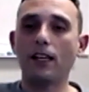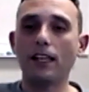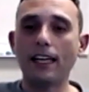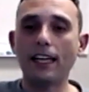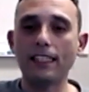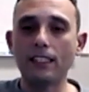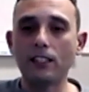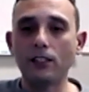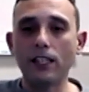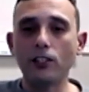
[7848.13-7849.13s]
and
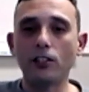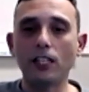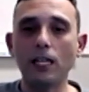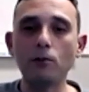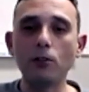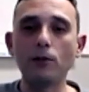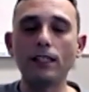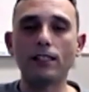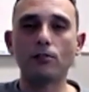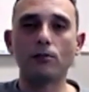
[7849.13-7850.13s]
they should keep
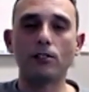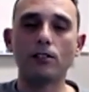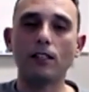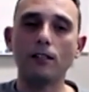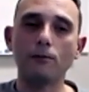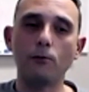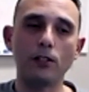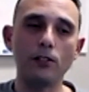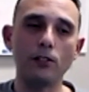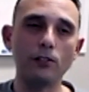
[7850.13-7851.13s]
doing that sort of stuff,
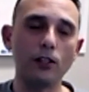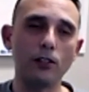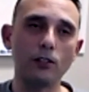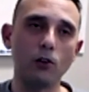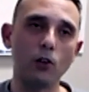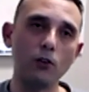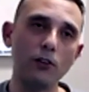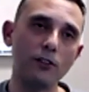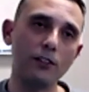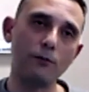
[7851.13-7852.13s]
whether you're young or
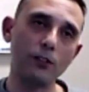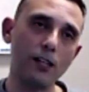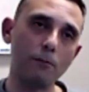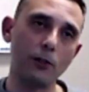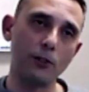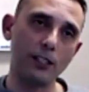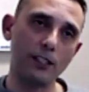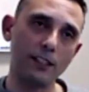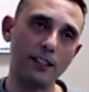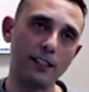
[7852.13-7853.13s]
old. Never stop
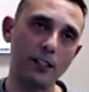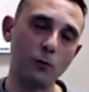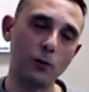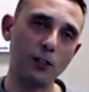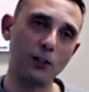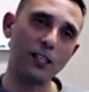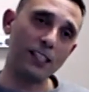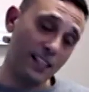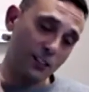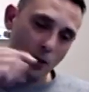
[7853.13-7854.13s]
learning. I think that's one of the
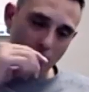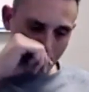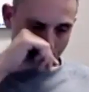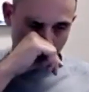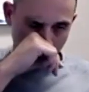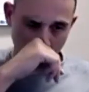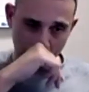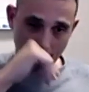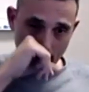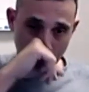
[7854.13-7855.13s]
things I talk about in the book.
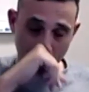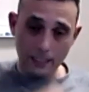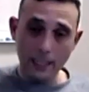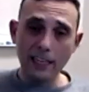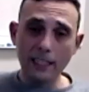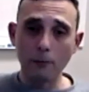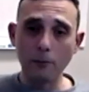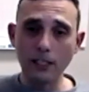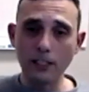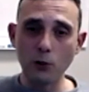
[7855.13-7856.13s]
Is is the
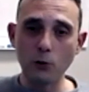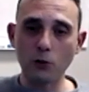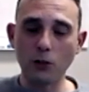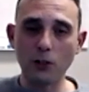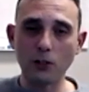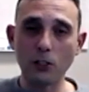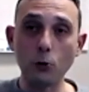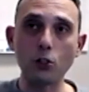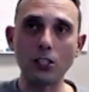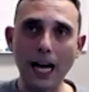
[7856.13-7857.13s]
minute you start, you
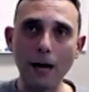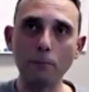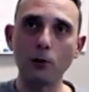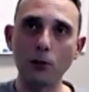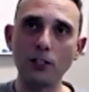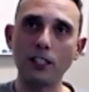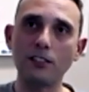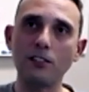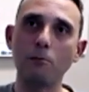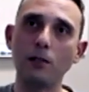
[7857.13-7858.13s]
stop learning
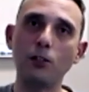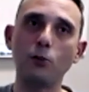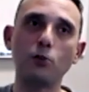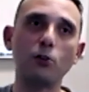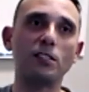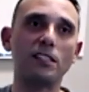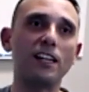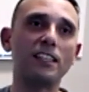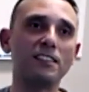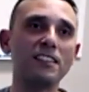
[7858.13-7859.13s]
is the minute you start
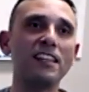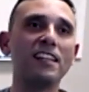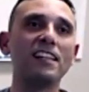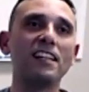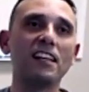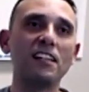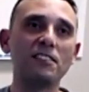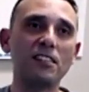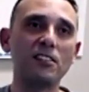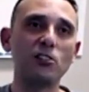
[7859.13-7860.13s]
dying. Uh,
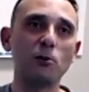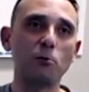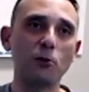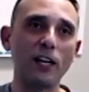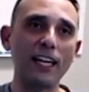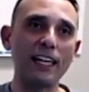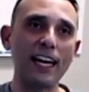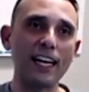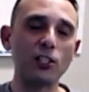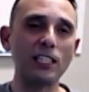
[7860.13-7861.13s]
because your brain actually